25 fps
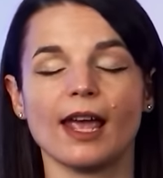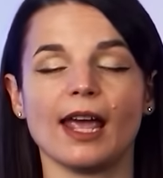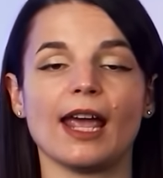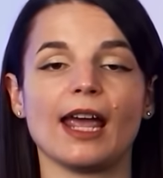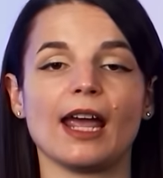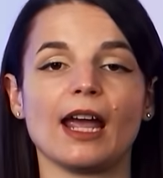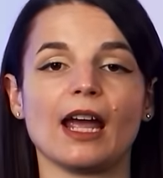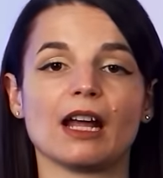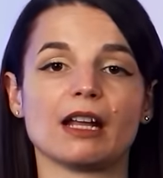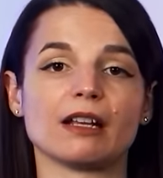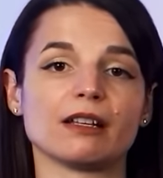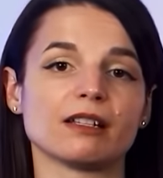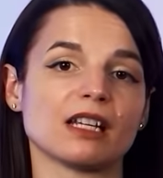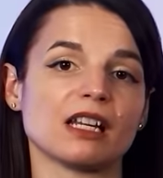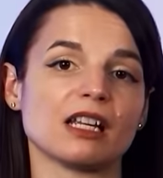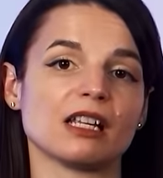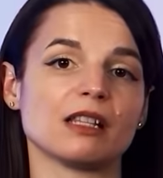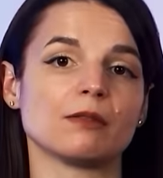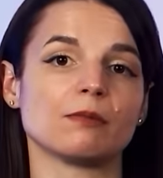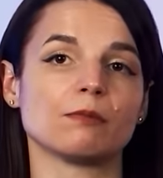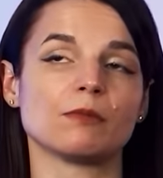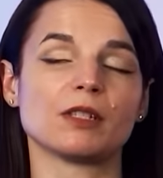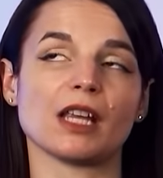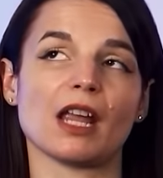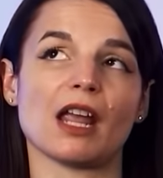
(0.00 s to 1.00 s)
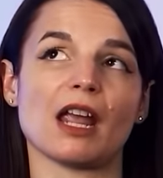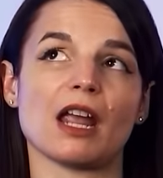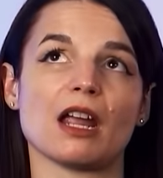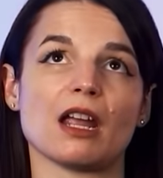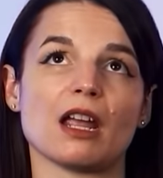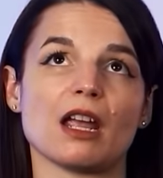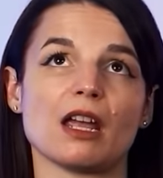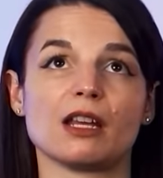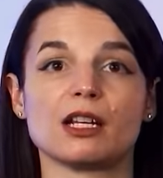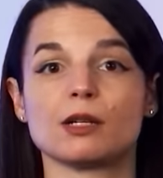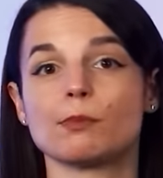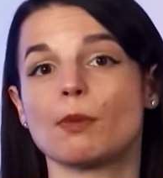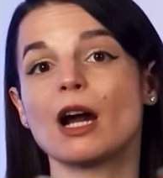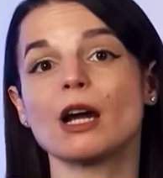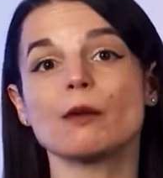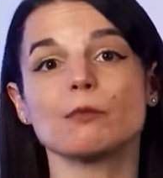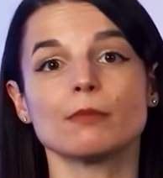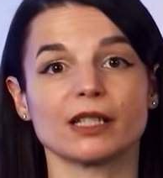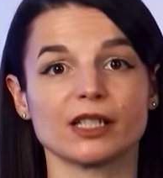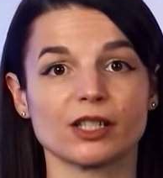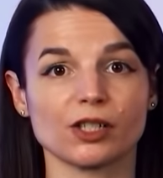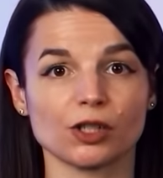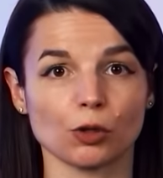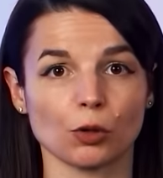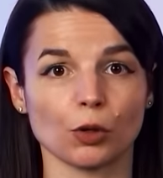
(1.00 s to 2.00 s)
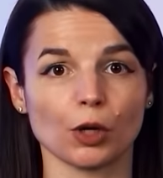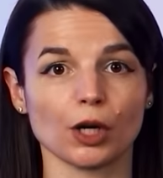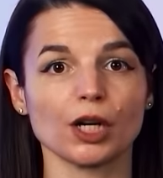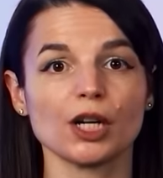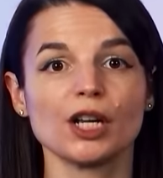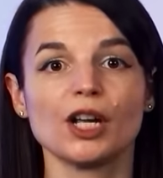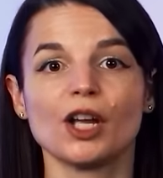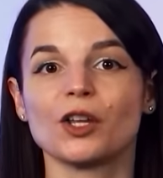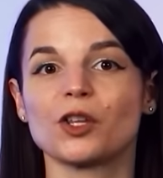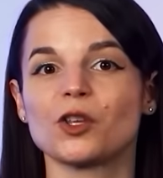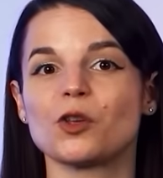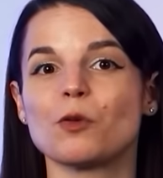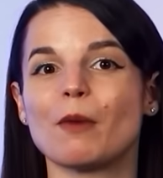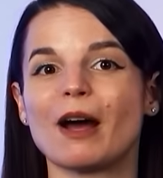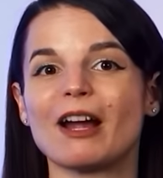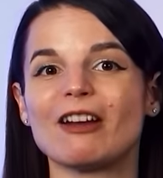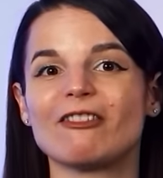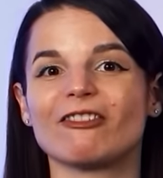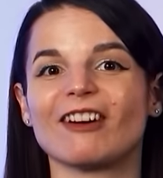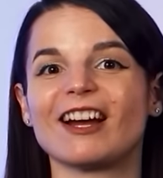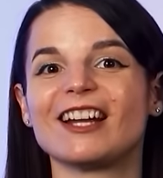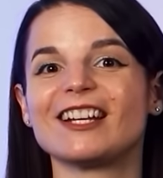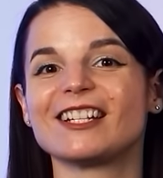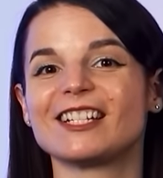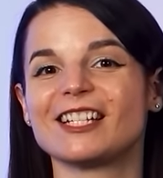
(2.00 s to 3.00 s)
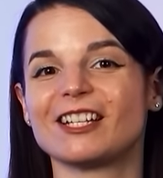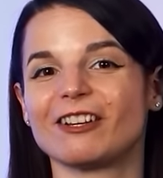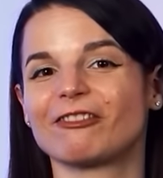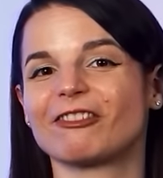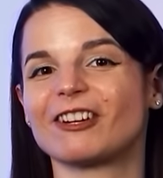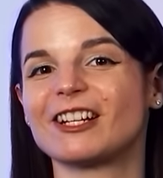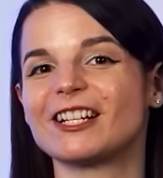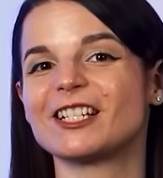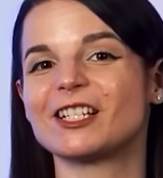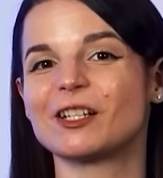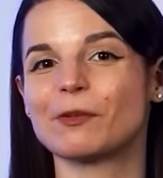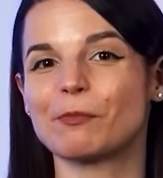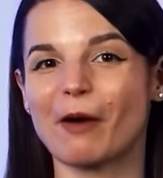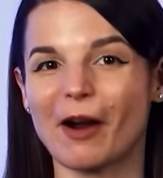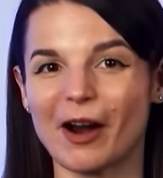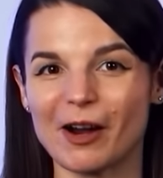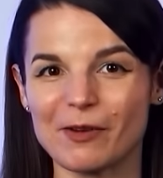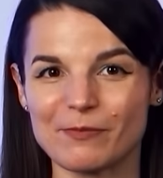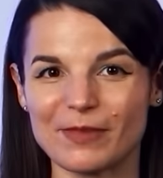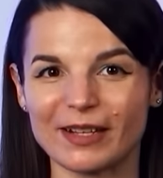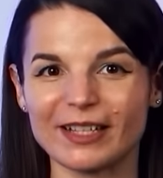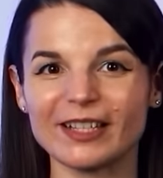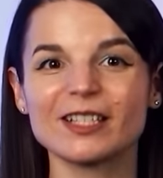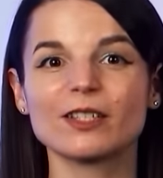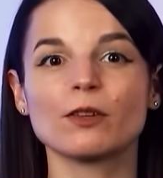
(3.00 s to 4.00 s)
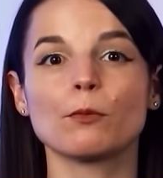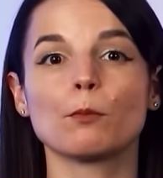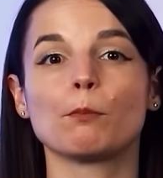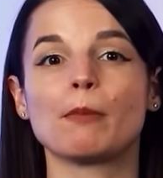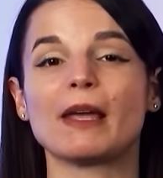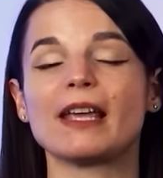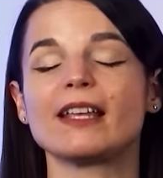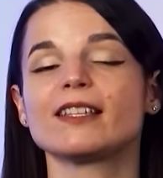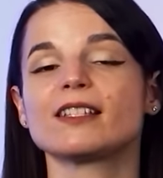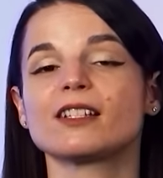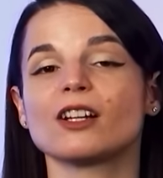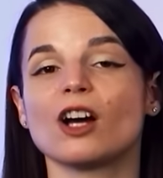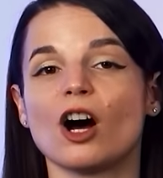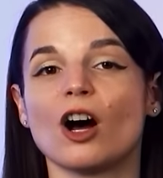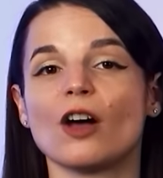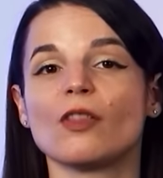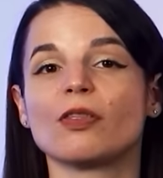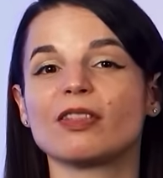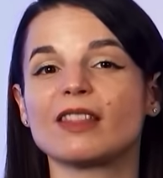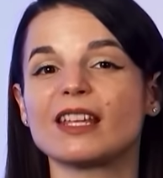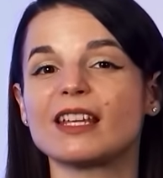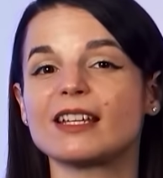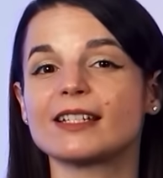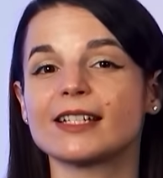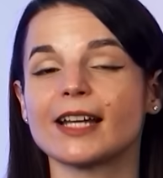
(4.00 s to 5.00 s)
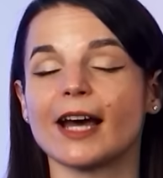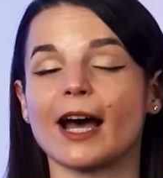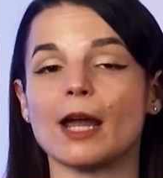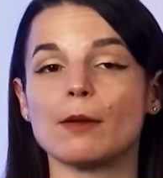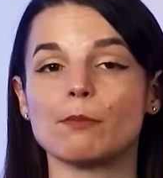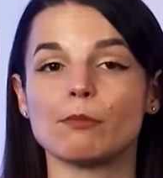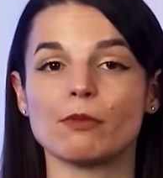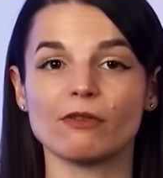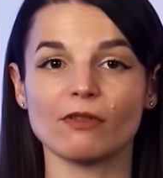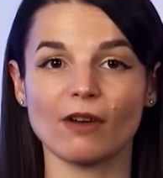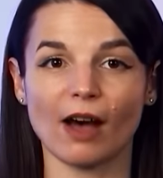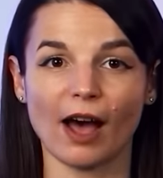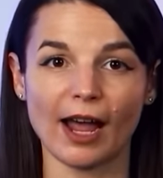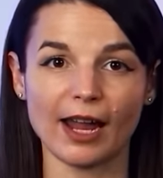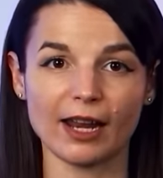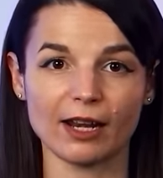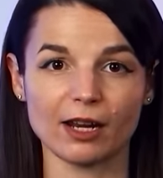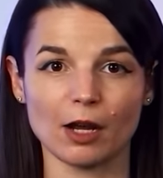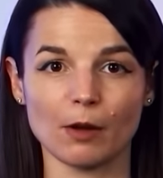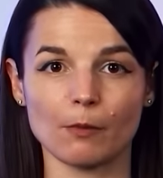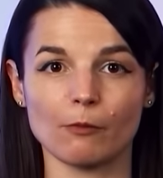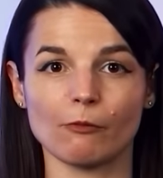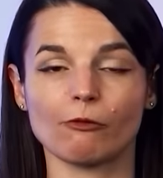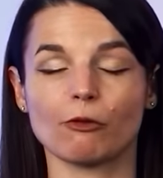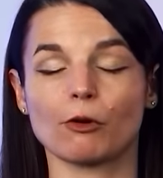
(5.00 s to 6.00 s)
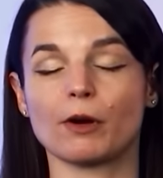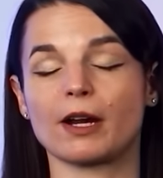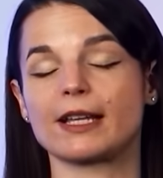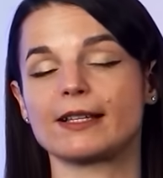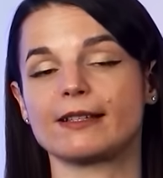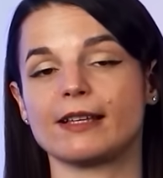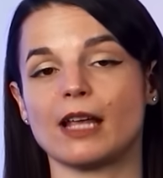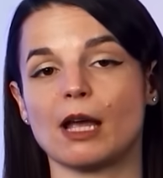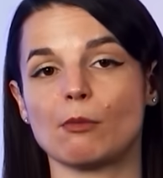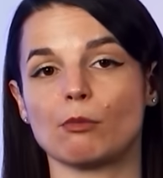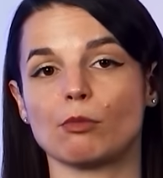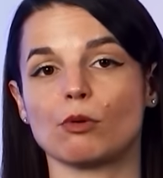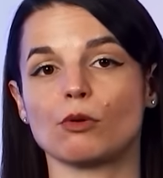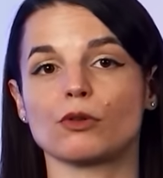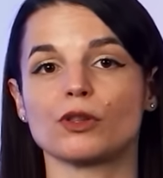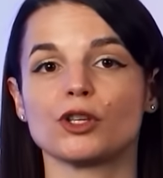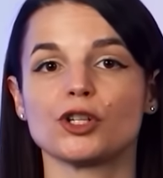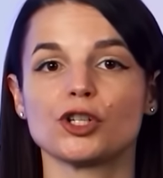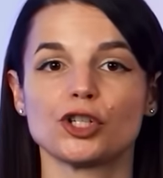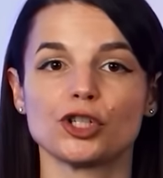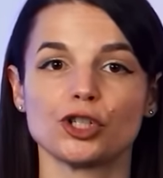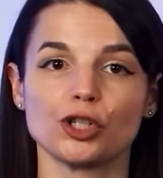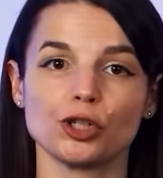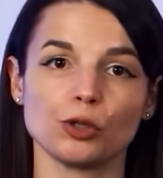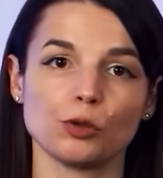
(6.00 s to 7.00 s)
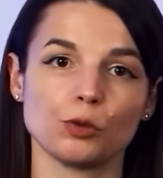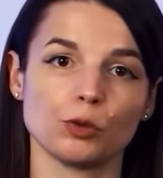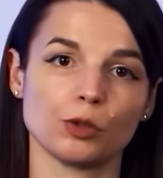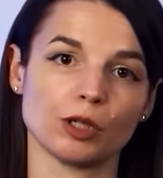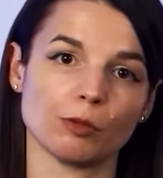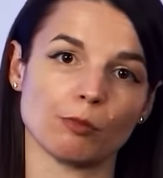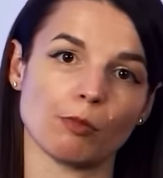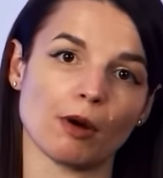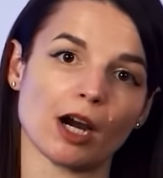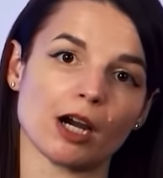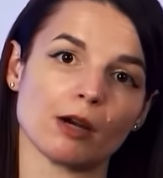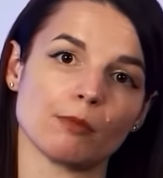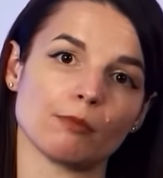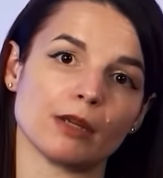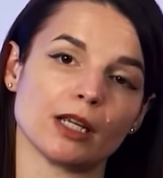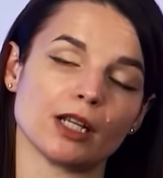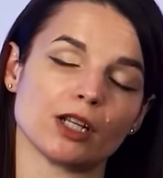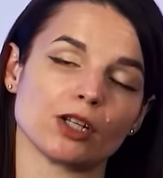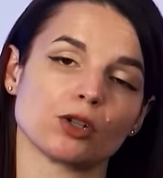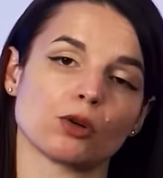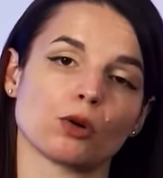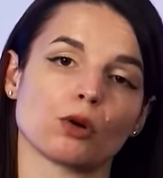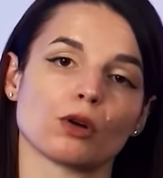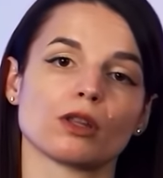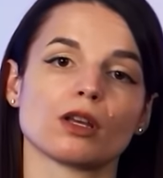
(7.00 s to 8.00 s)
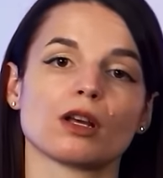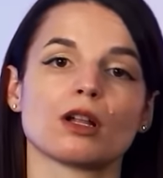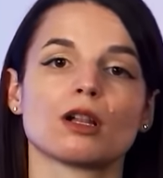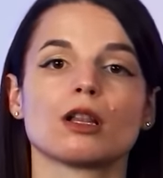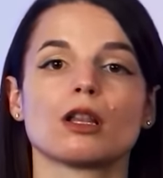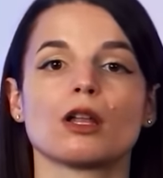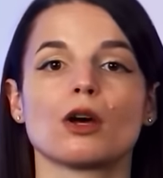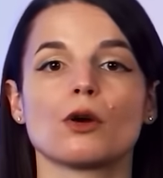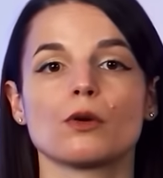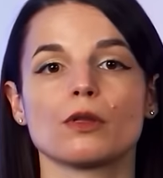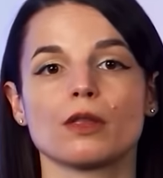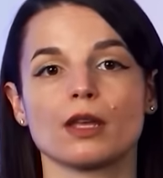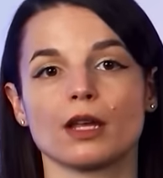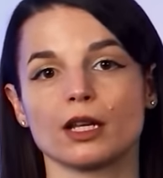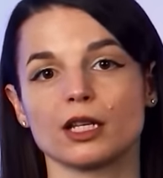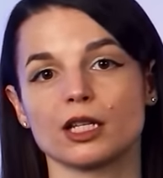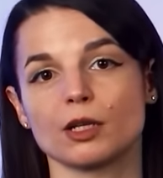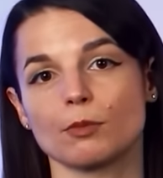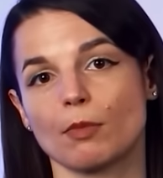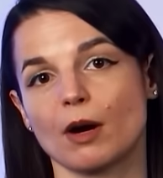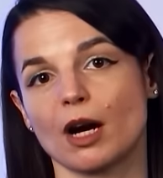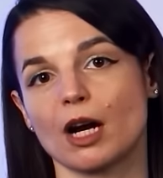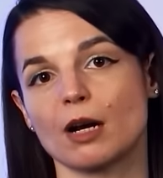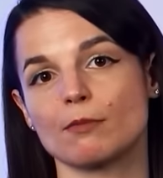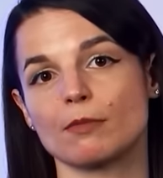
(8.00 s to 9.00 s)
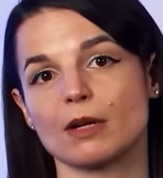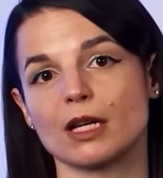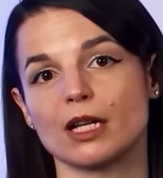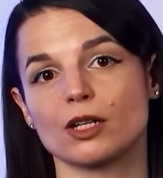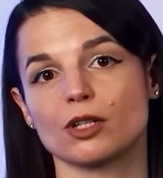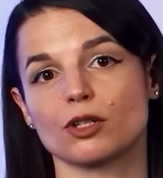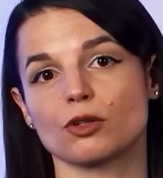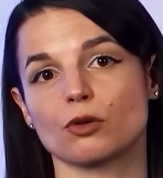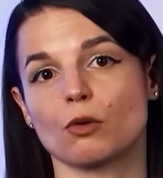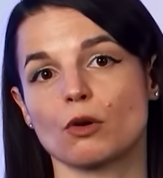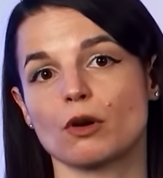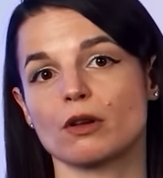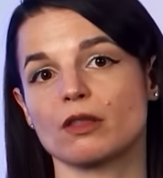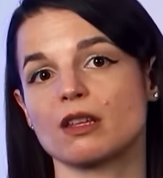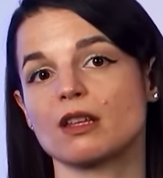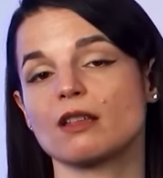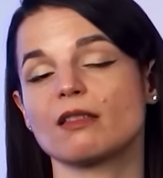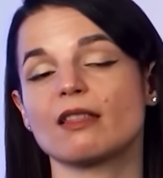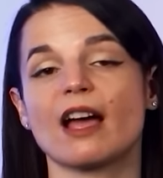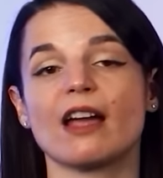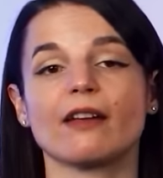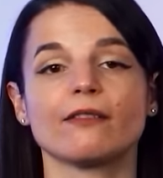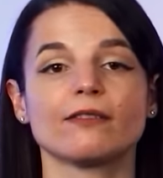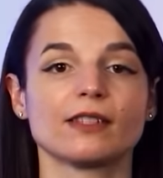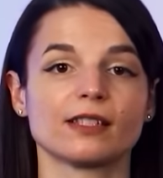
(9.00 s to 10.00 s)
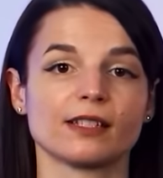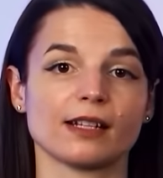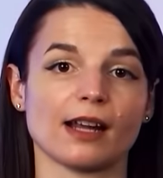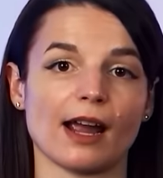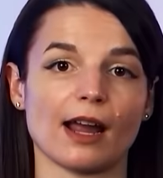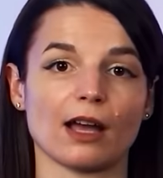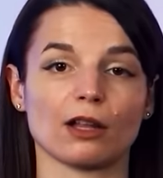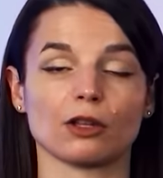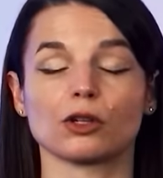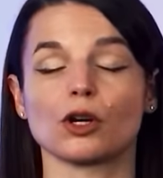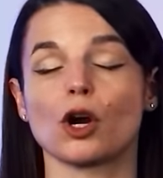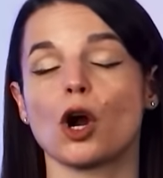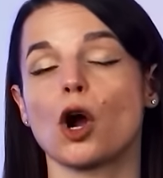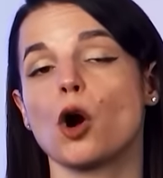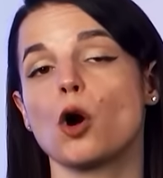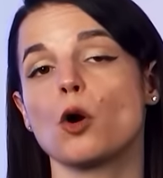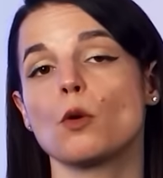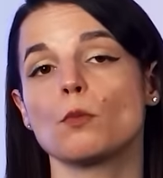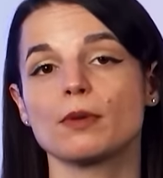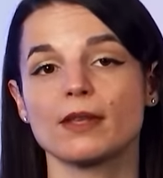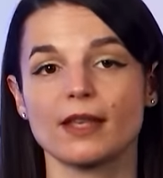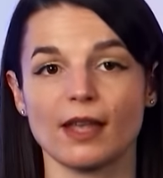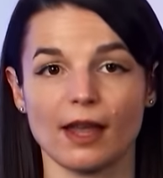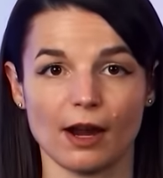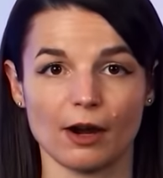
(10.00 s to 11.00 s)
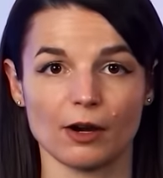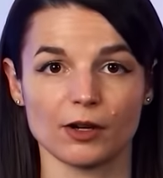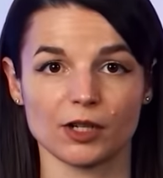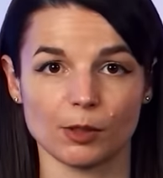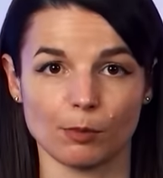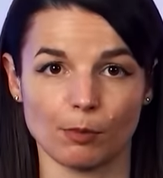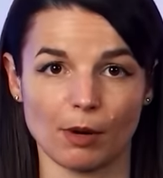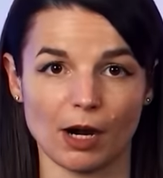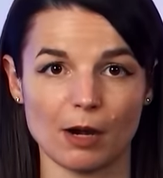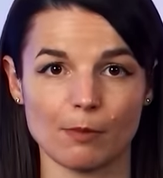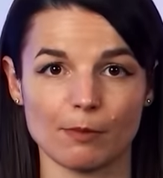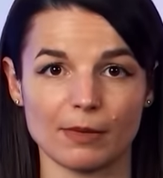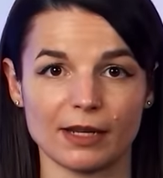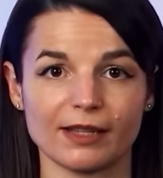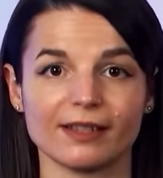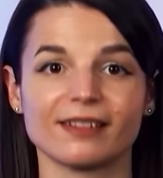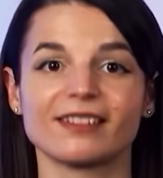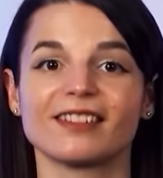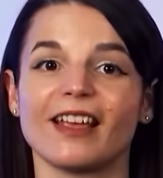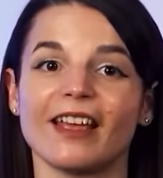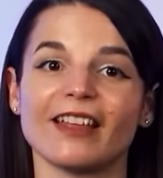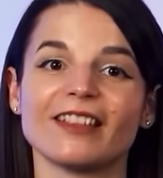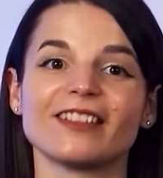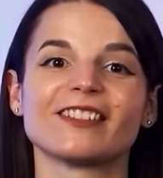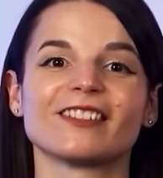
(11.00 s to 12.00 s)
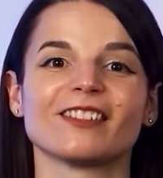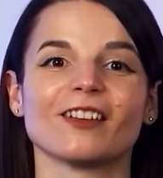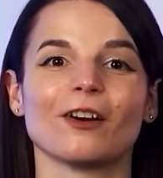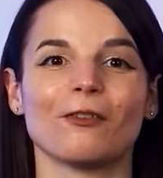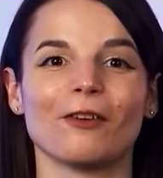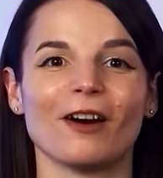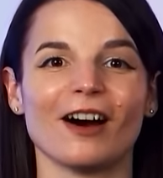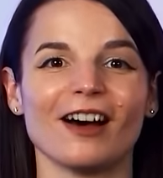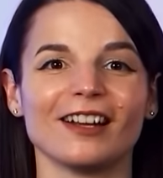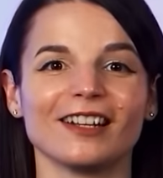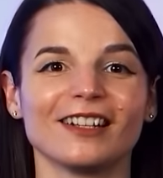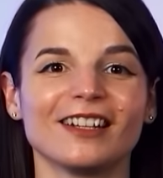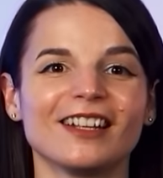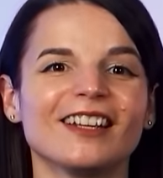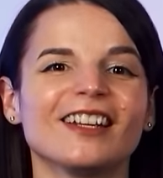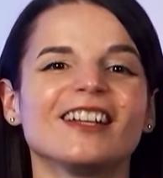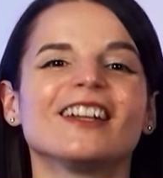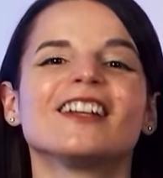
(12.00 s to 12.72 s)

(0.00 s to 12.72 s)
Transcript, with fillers: And in, say, a department store, you might find different departments based on the type of item. For example, the shoe department, or the clothing department, or the lifestyle or home care departments, and so on.